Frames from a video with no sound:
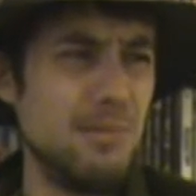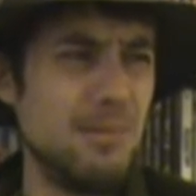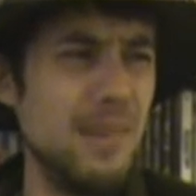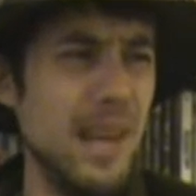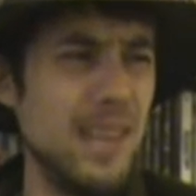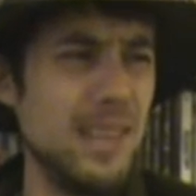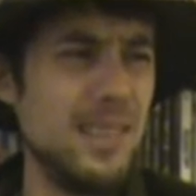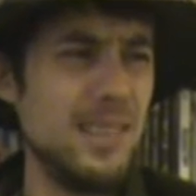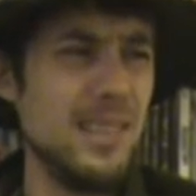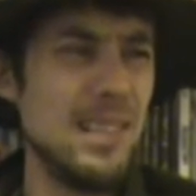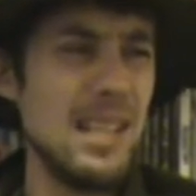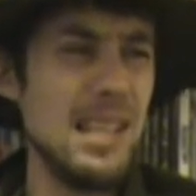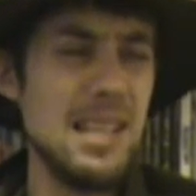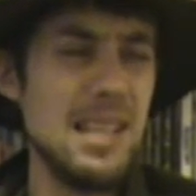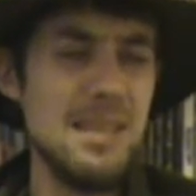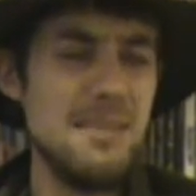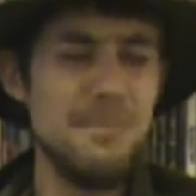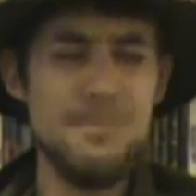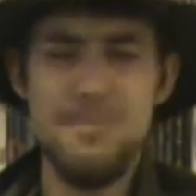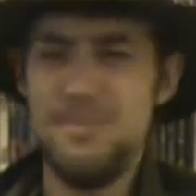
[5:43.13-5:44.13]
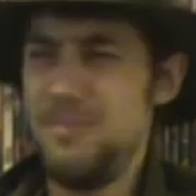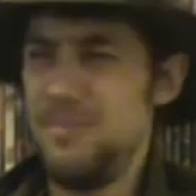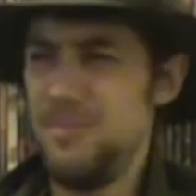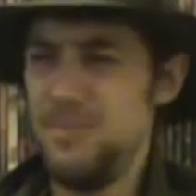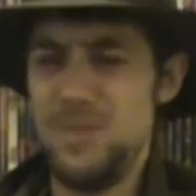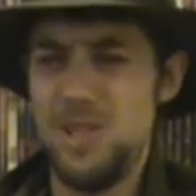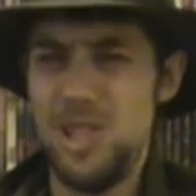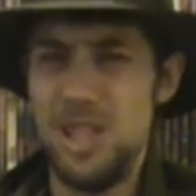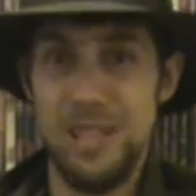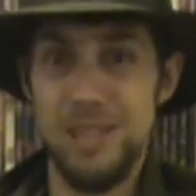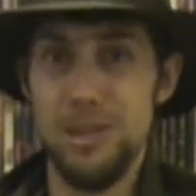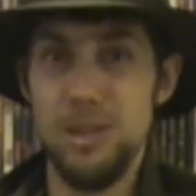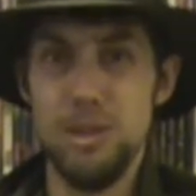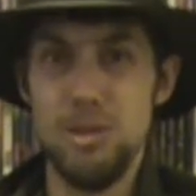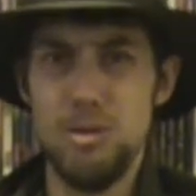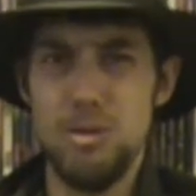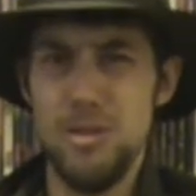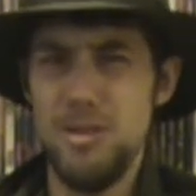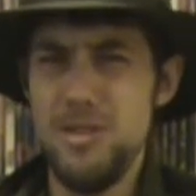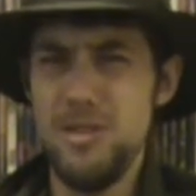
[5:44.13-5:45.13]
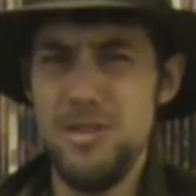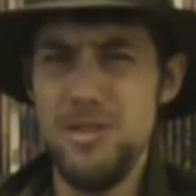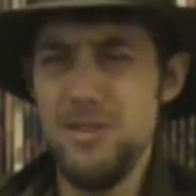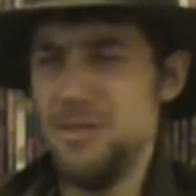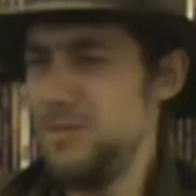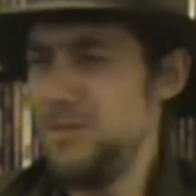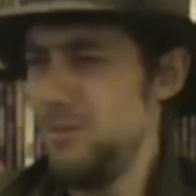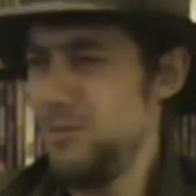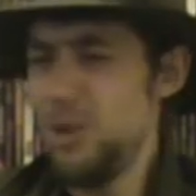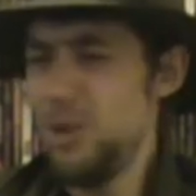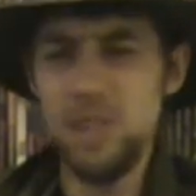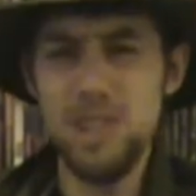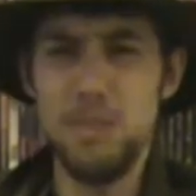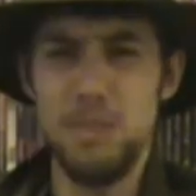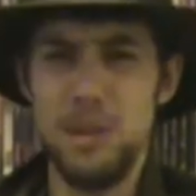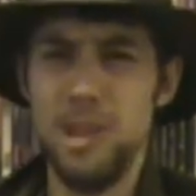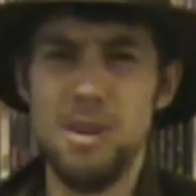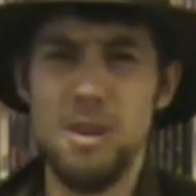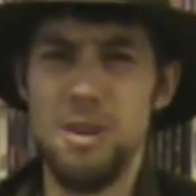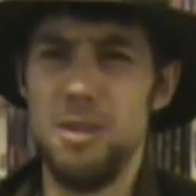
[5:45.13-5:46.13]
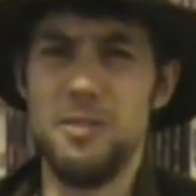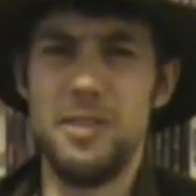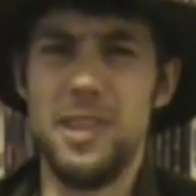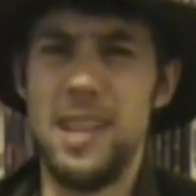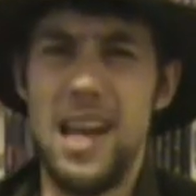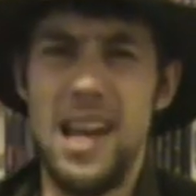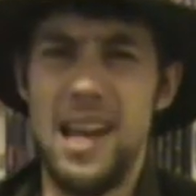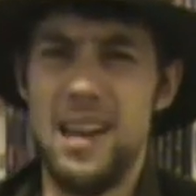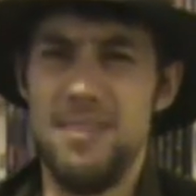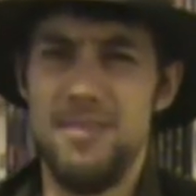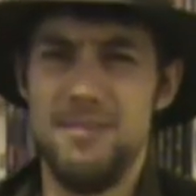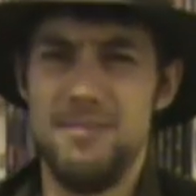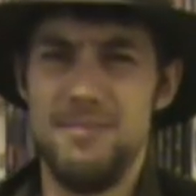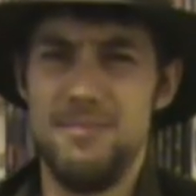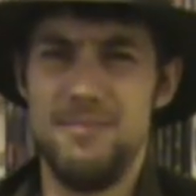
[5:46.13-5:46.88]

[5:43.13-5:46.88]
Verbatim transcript: Destiny Children? What's the plural for that?